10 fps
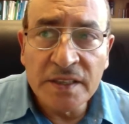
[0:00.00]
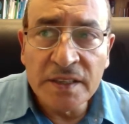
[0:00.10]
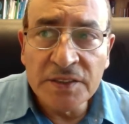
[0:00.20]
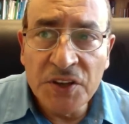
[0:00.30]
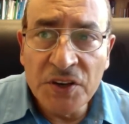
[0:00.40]

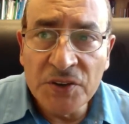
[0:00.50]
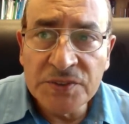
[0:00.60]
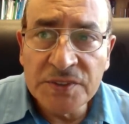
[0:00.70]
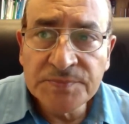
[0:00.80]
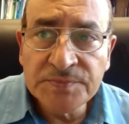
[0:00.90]
node.
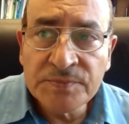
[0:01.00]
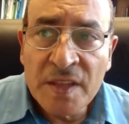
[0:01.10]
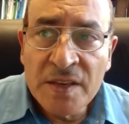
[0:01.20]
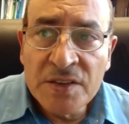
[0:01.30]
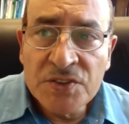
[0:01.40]

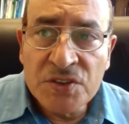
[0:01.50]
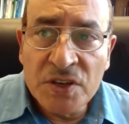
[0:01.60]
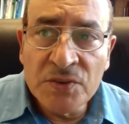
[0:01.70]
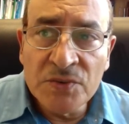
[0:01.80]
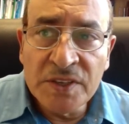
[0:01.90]

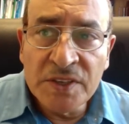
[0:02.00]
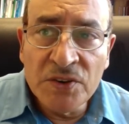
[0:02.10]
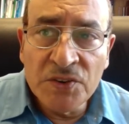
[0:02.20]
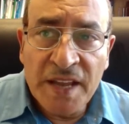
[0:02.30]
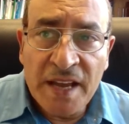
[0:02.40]
So we go
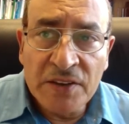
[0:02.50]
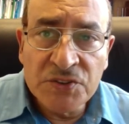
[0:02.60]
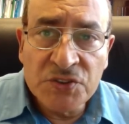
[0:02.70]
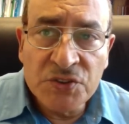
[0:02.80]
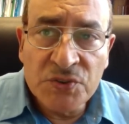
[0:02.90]
now
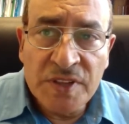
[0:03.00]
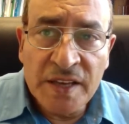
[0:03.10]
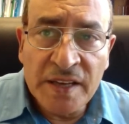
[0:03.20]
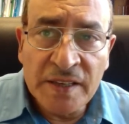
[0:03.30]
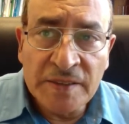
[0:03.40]
to
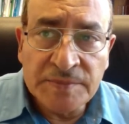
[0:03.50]
the